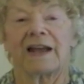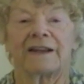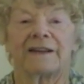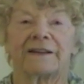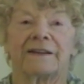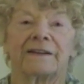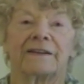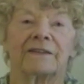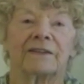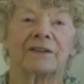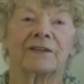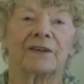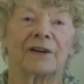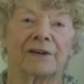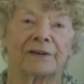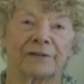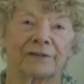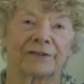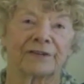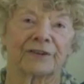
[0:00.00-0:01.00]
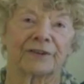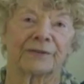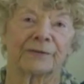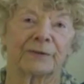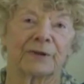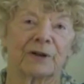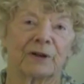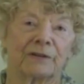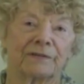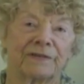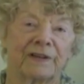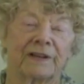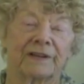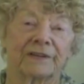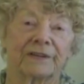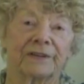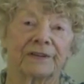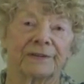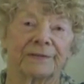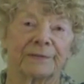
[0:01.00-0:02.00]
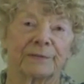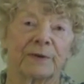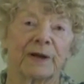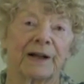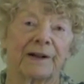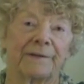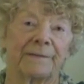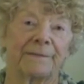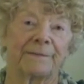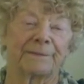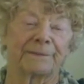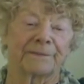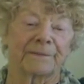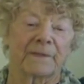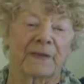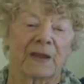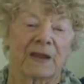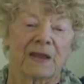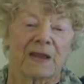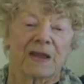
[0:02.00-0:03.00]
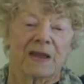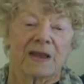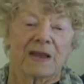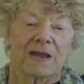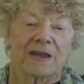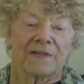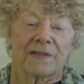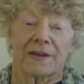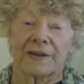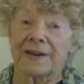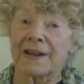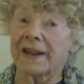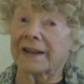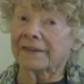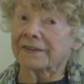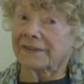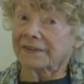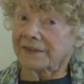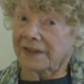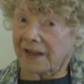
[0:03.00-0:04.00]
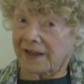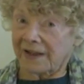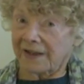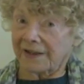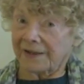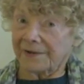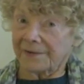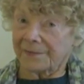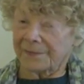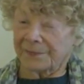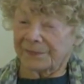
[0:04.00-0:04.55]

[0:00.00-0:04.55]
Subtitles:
And, so we all felt good. Well, the next day,